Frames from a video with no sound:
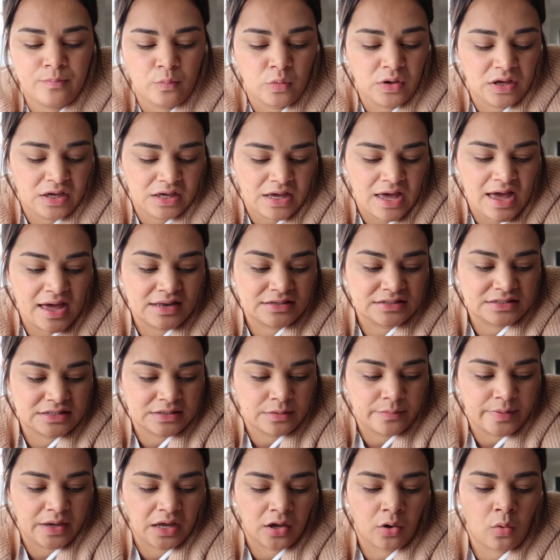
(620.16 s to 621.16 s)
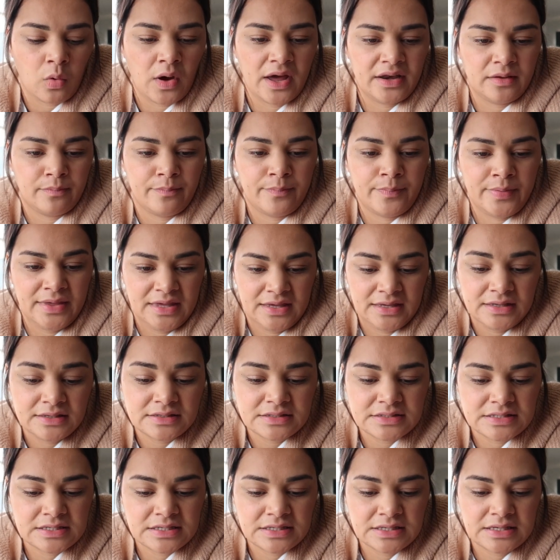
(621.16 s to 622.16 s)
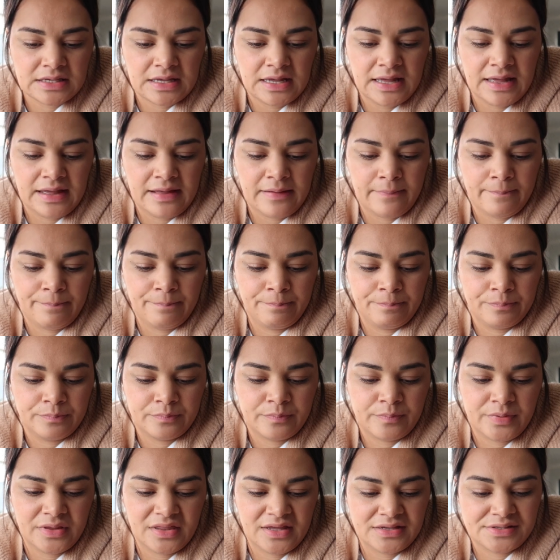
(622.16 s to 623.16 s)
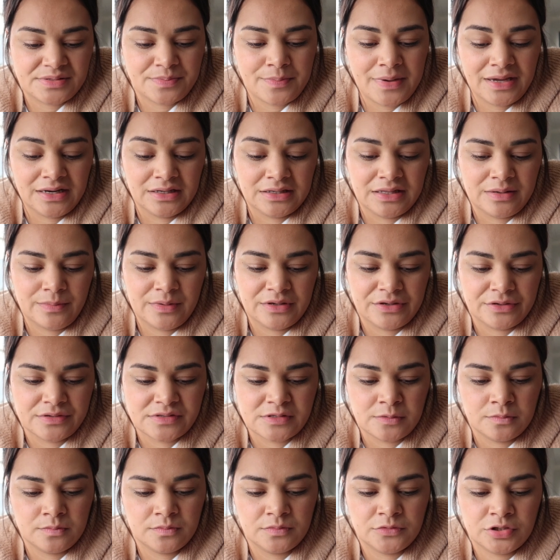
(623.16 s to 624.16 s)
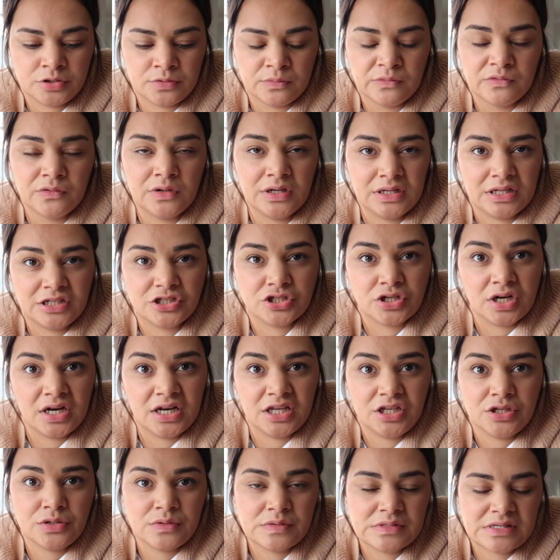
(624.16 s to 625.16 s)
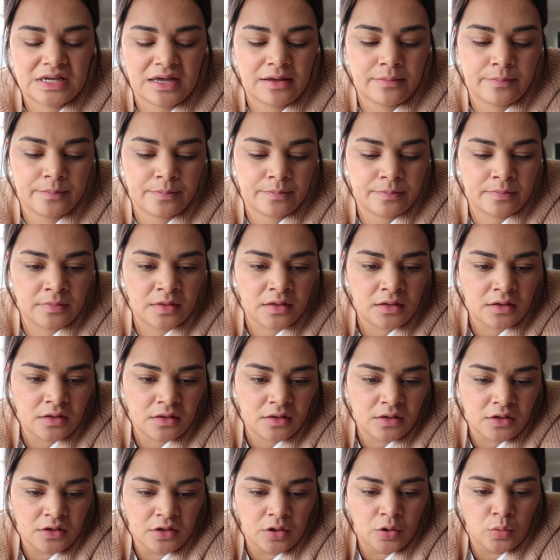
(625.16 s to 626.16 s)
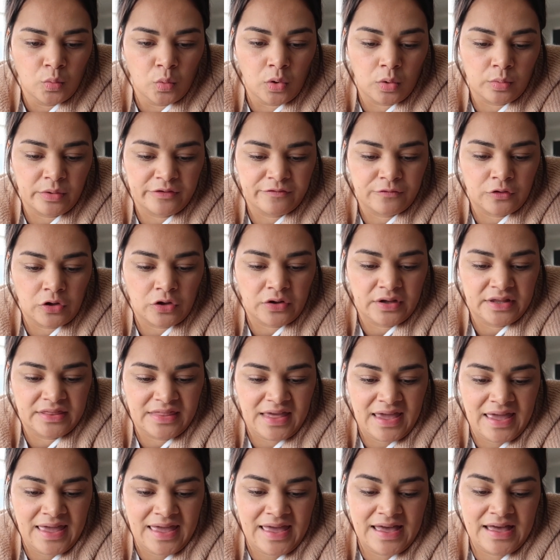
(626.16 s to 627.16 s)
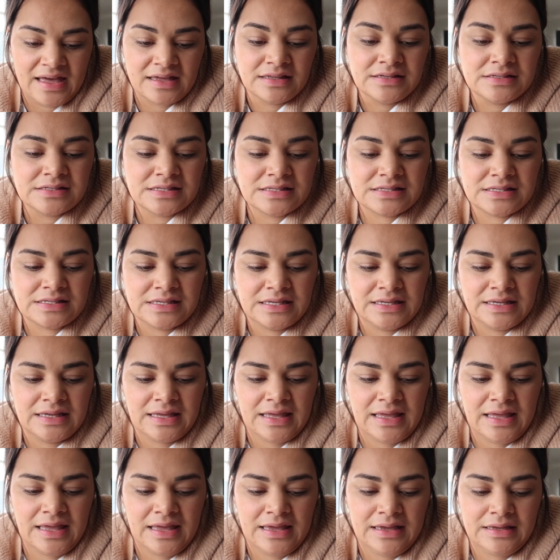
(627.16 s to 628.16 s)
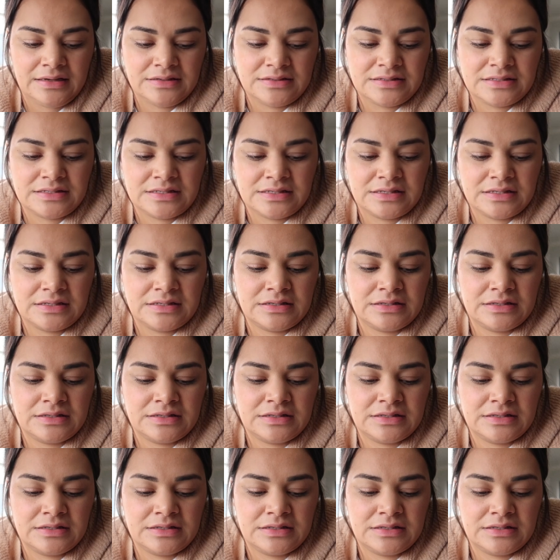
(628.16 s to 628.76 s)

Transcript: we're under by quite a bit, but that's mainly because I'm really trying to use up what we've got in the house. And